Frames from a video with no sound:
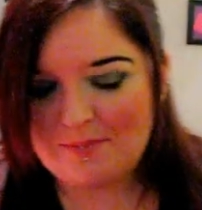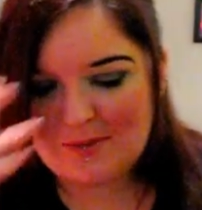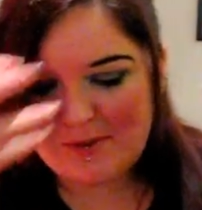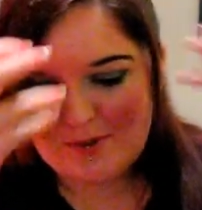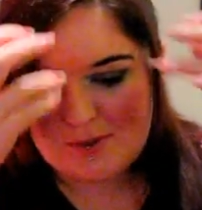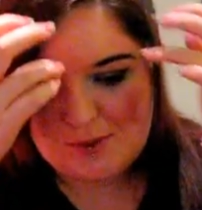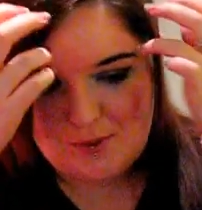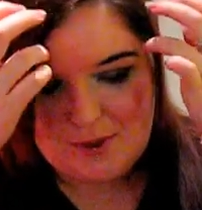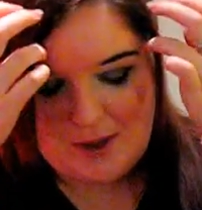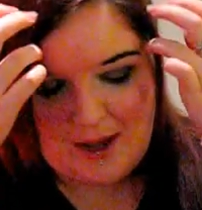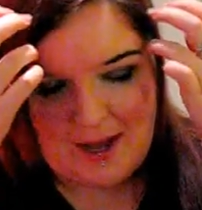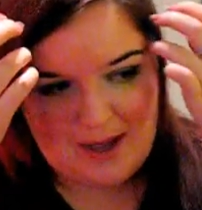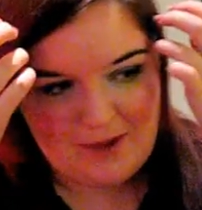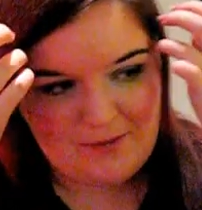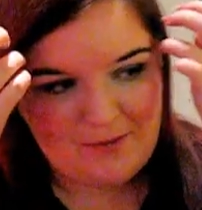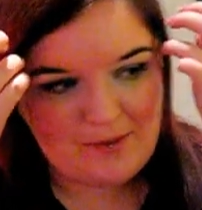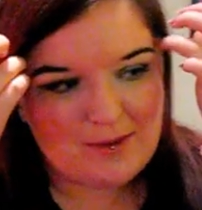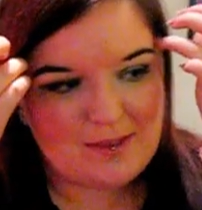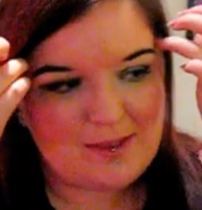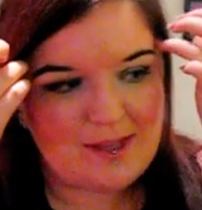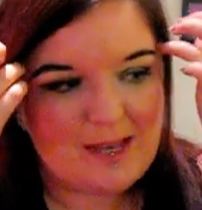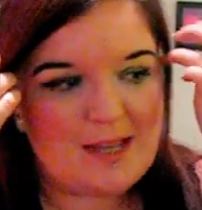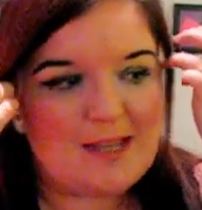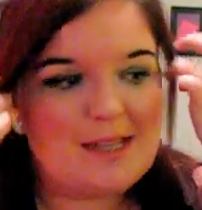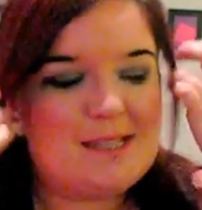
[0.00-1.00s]
So I
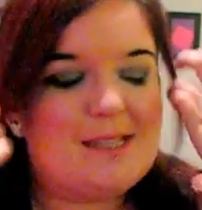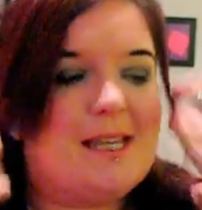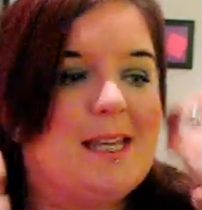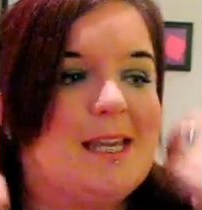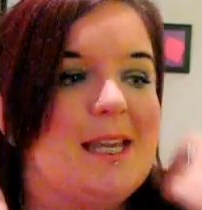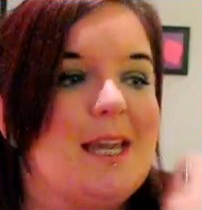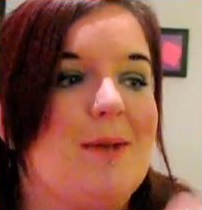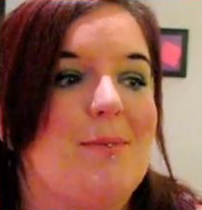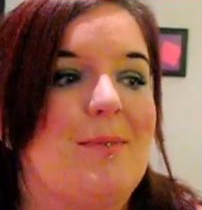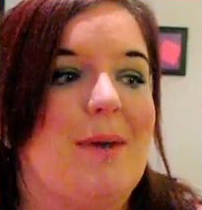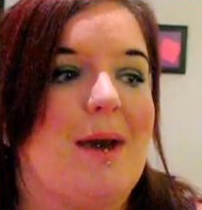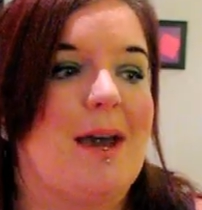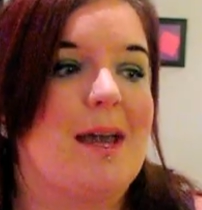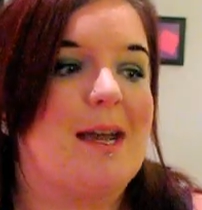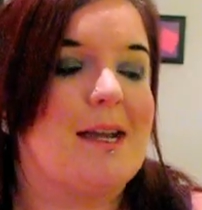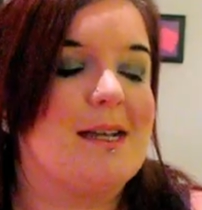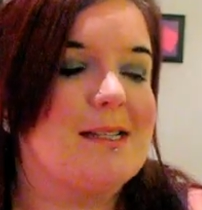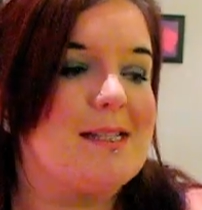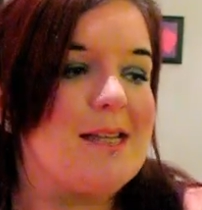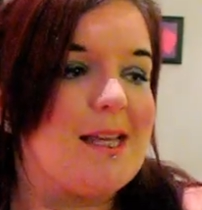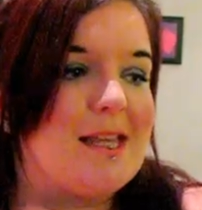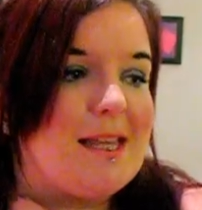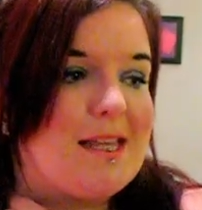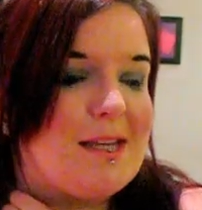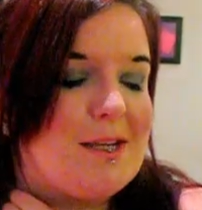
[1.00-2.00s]
found that in TK
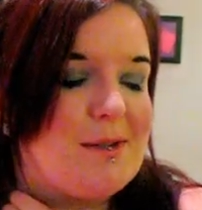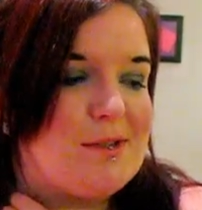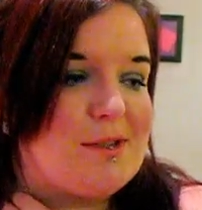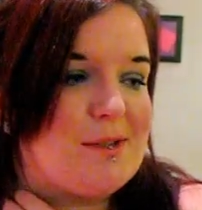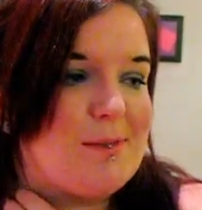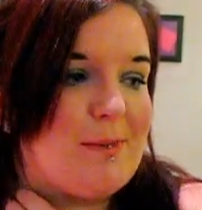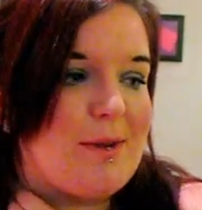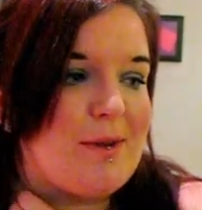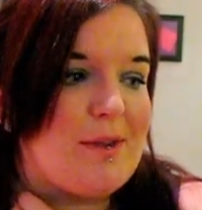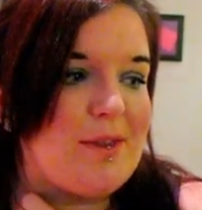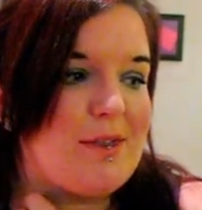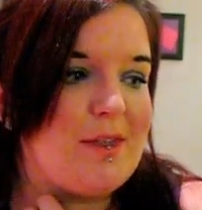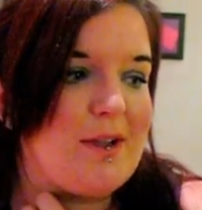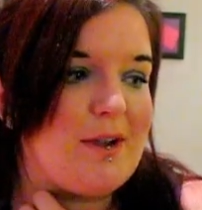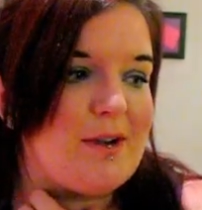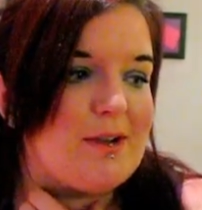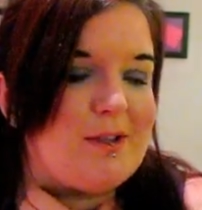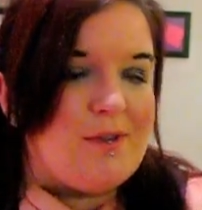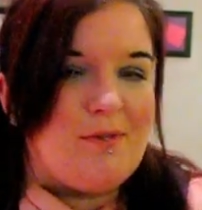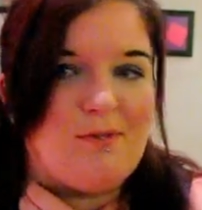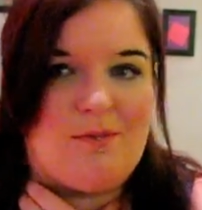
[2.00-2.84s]
Maxx. I think it was about £33.